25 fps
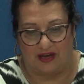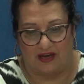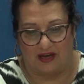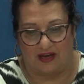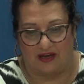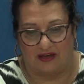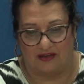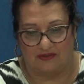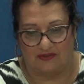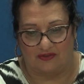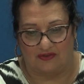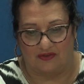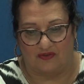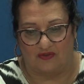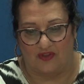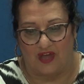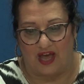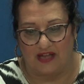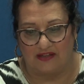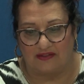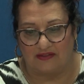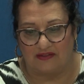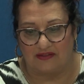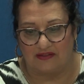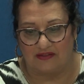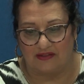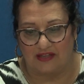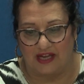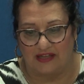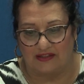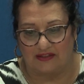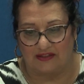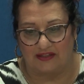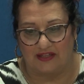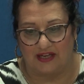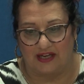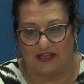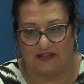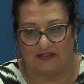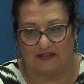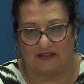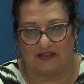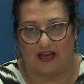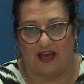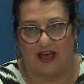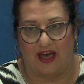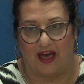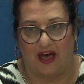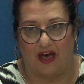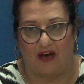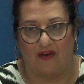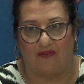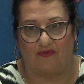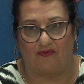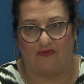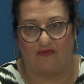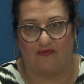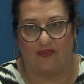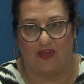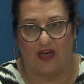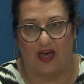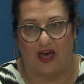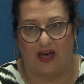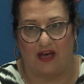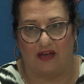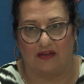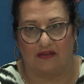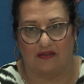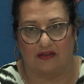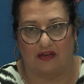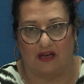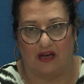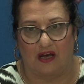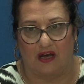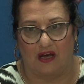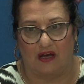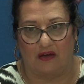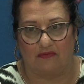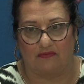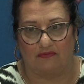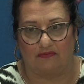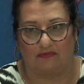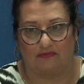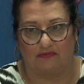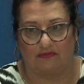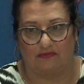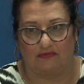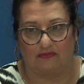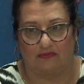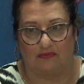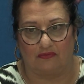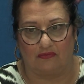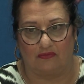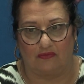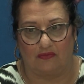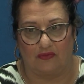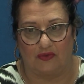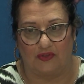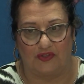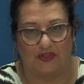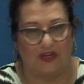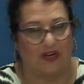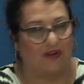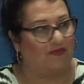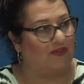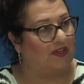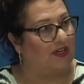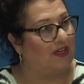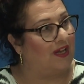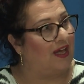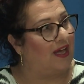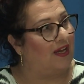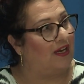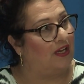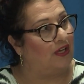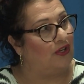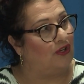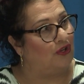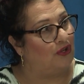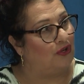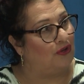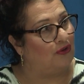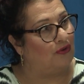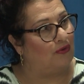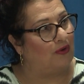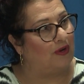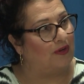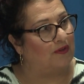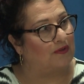So that's nice to have that safety net in you as a